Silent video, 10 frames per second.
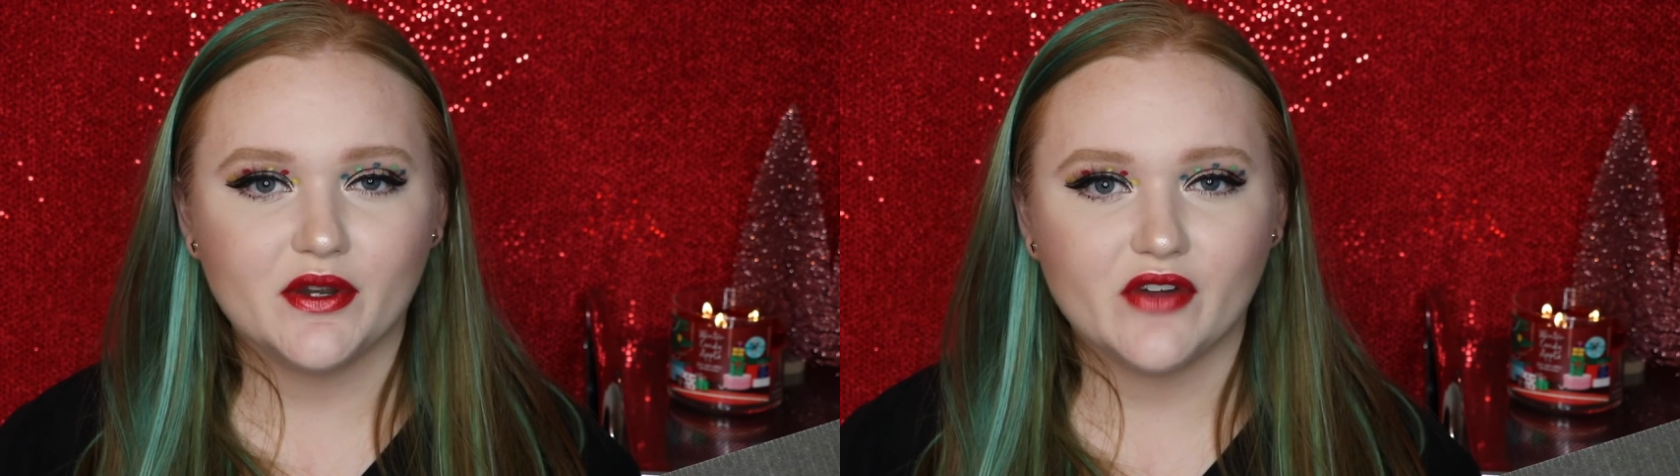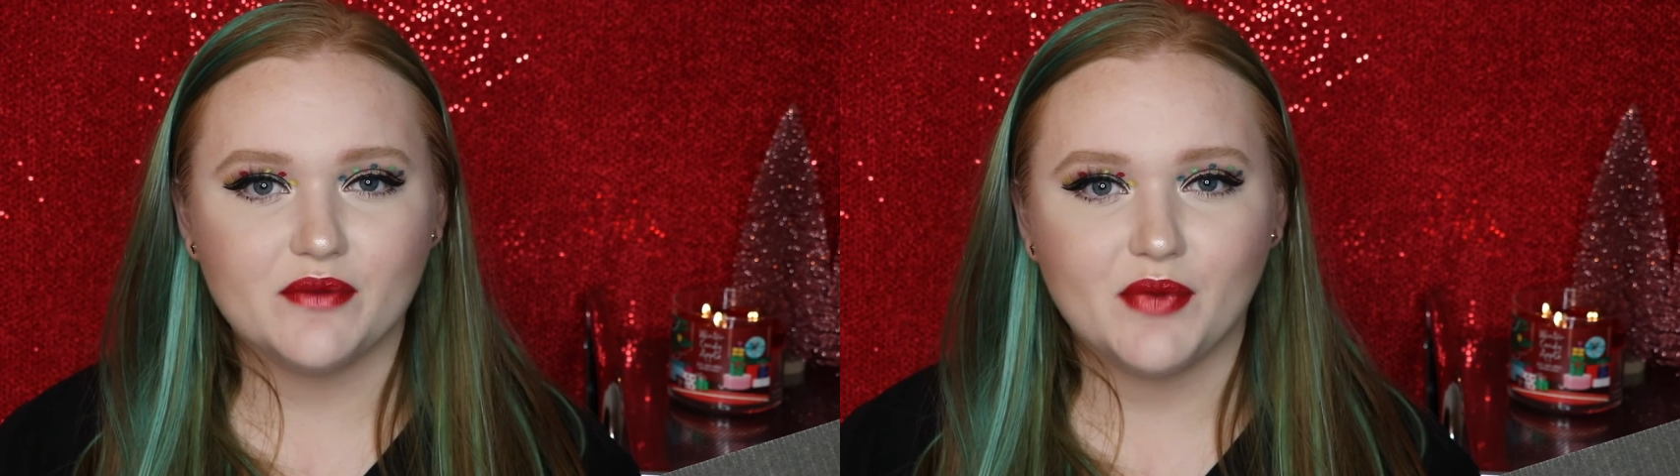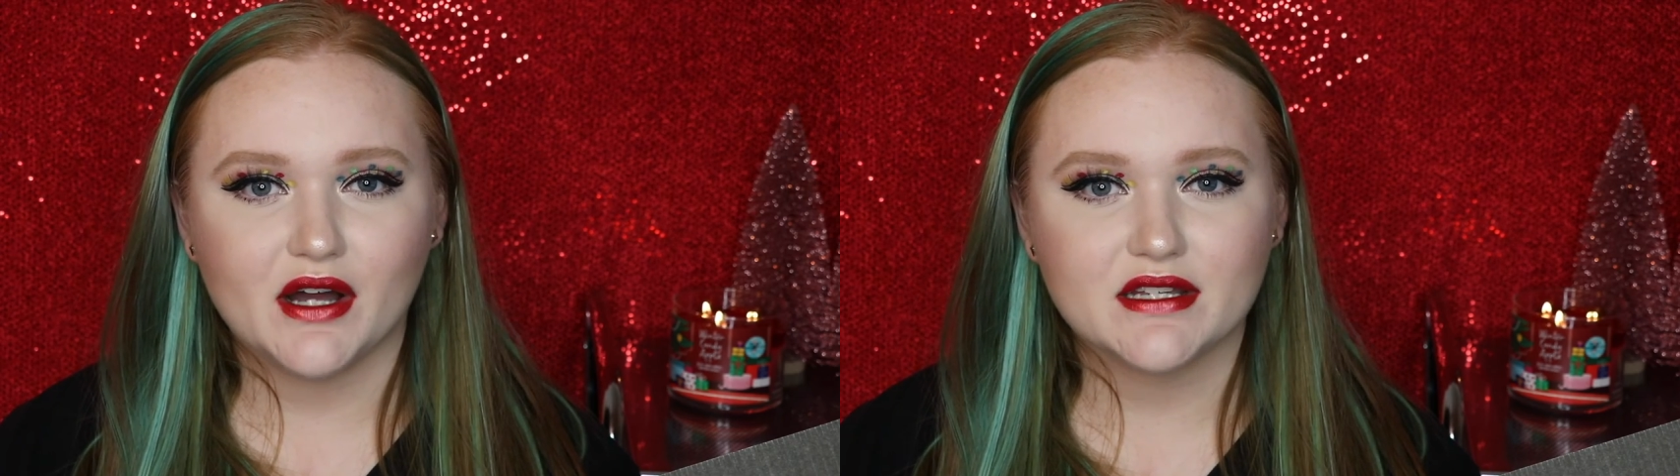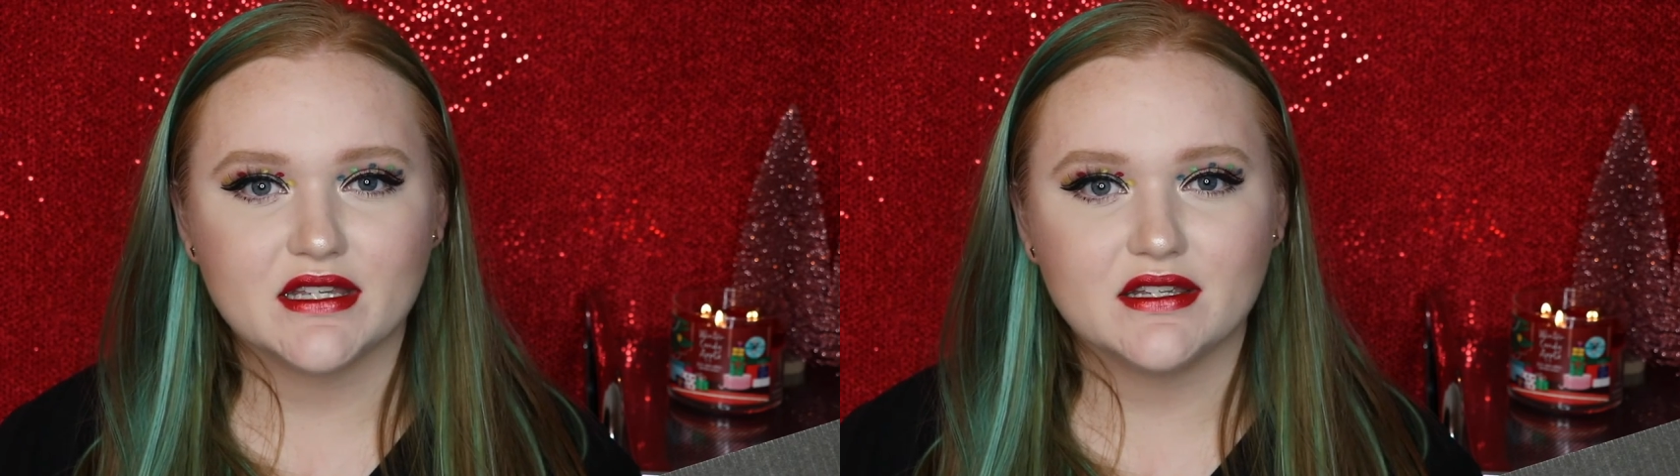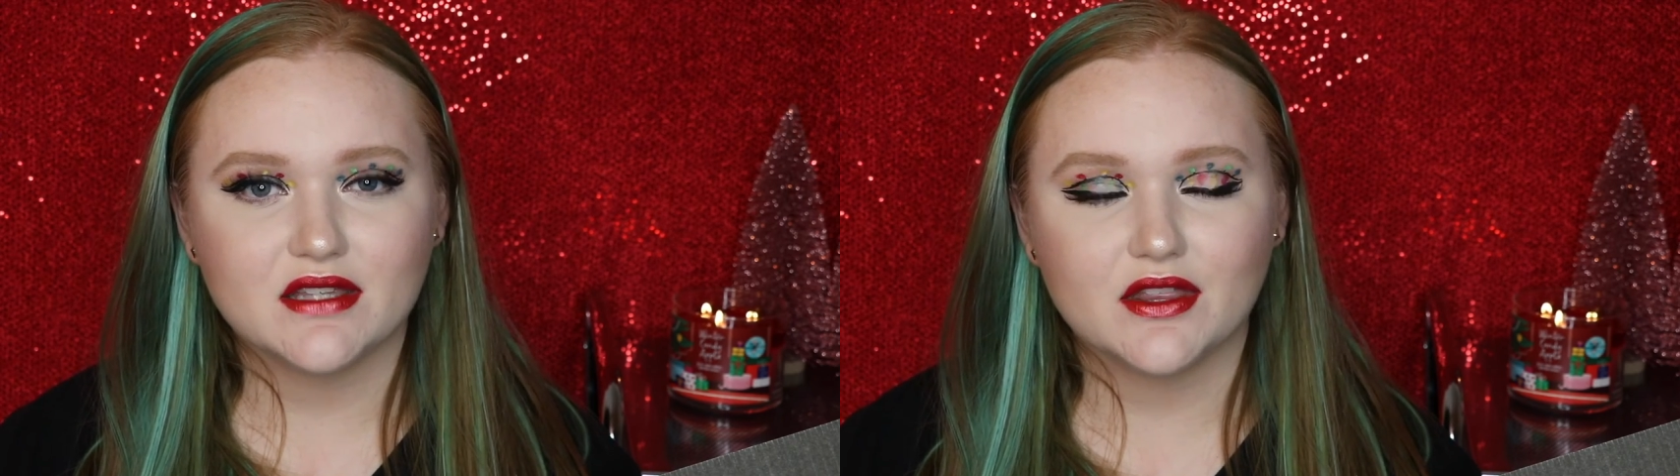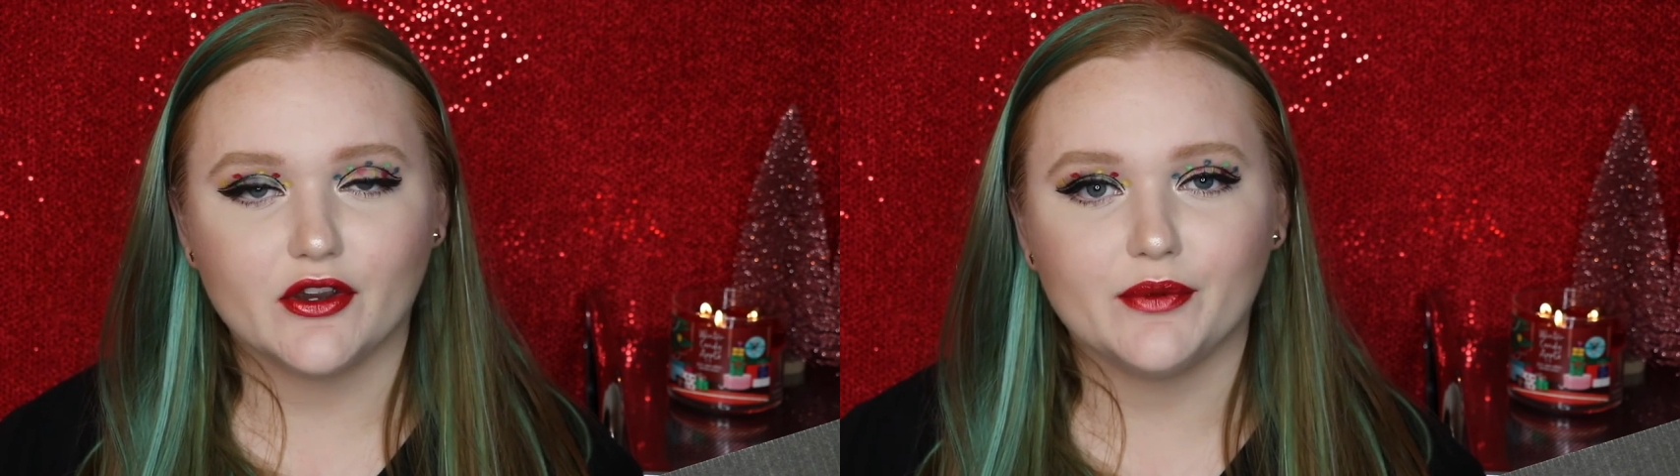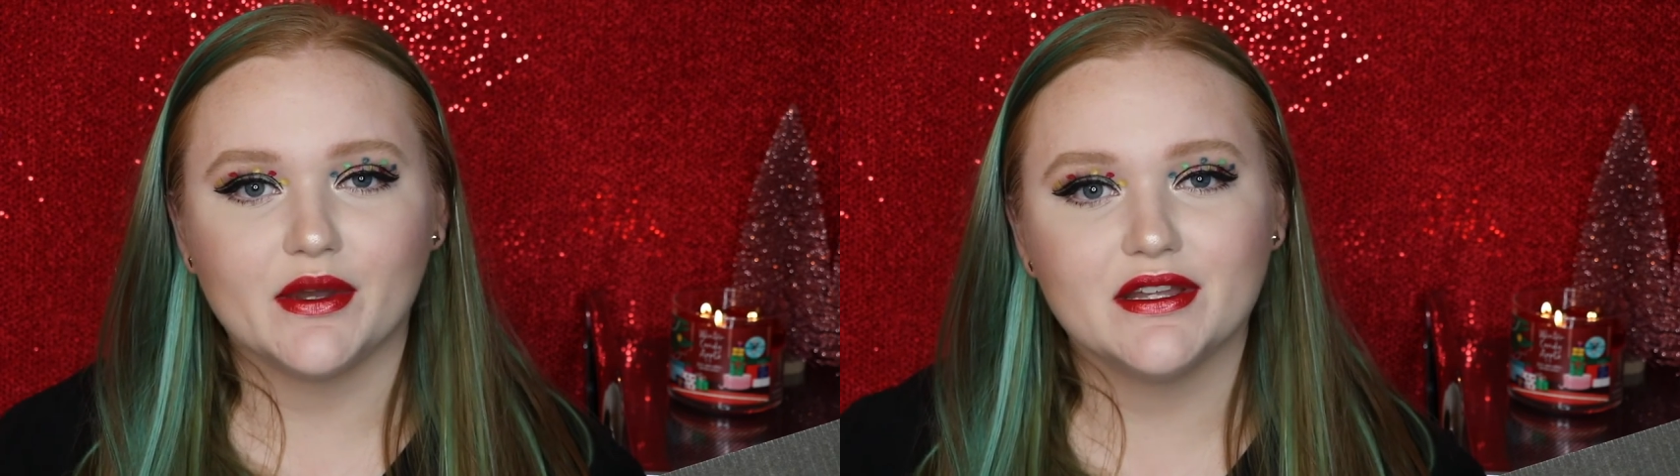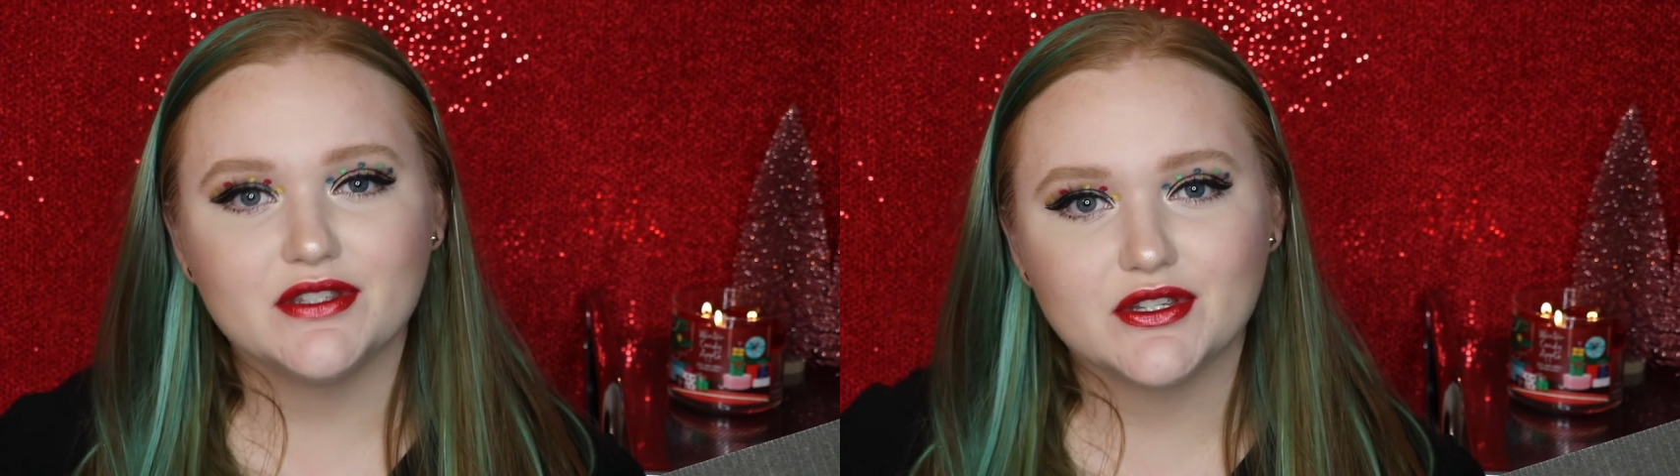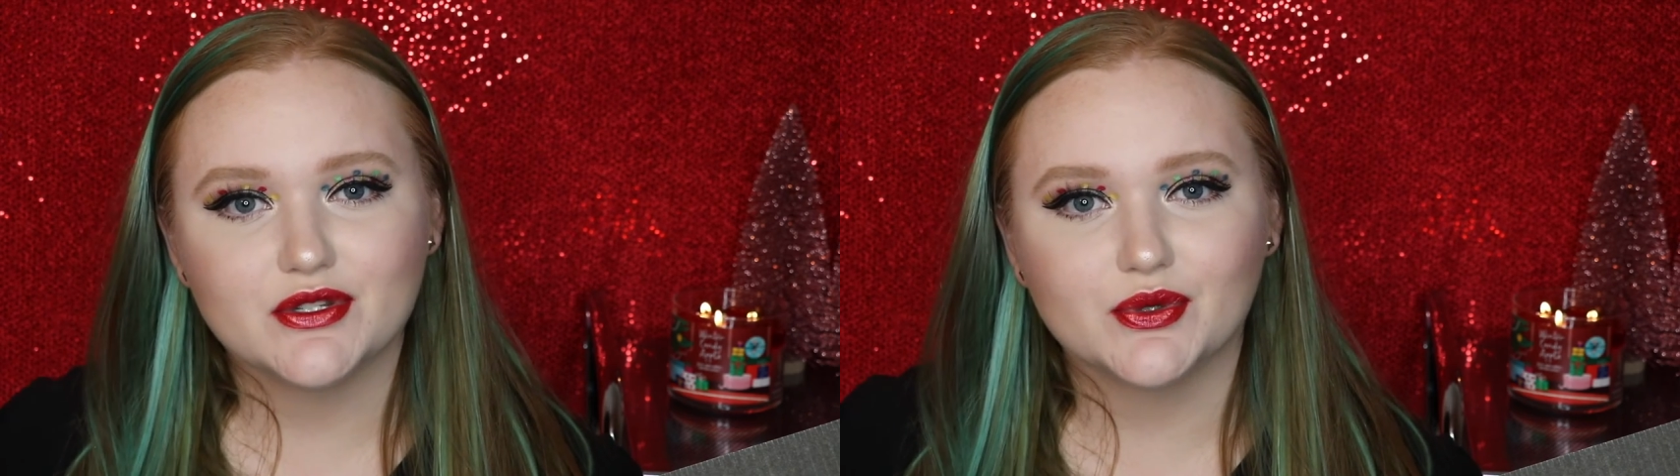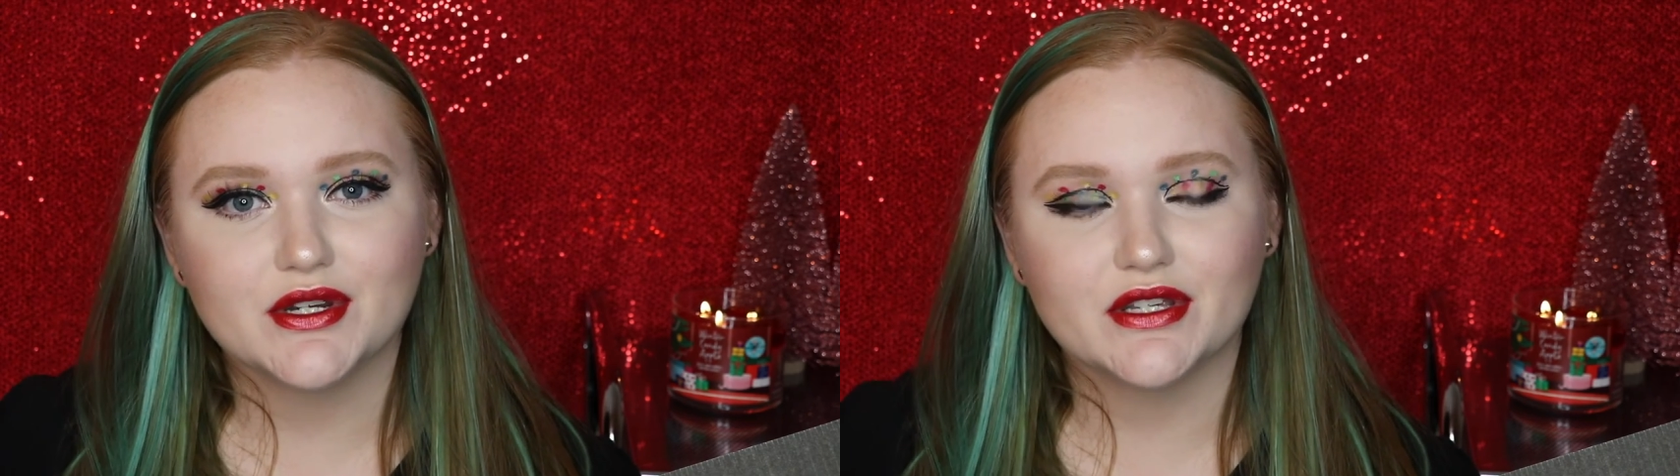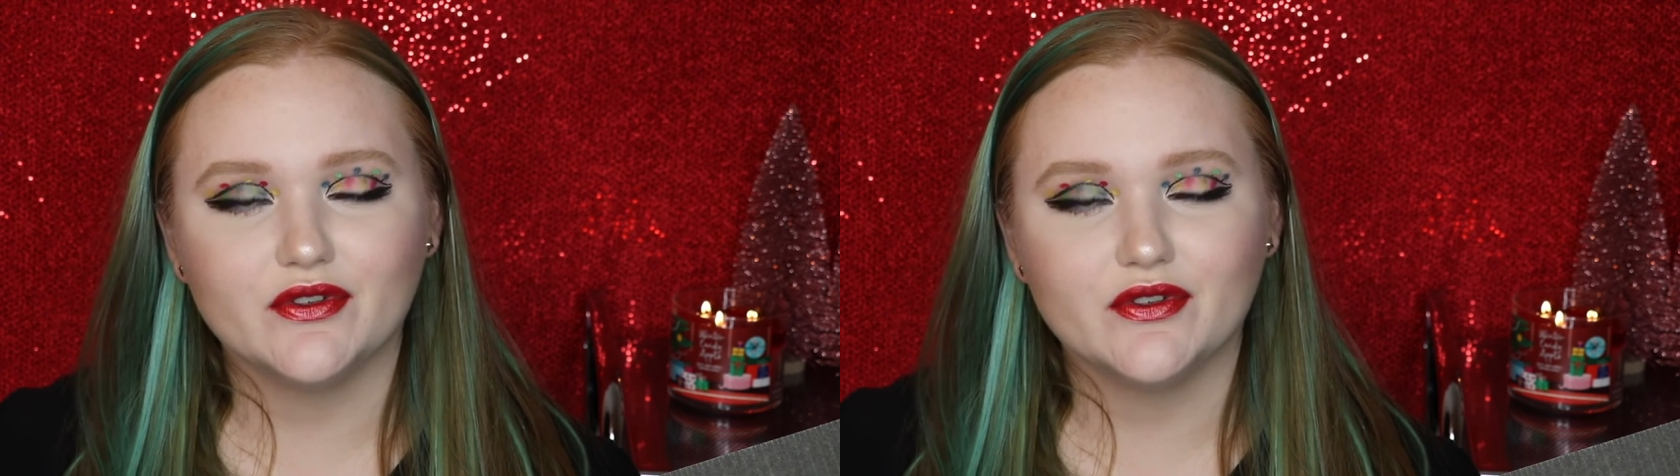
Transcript: of unboxings there in my Insta stories.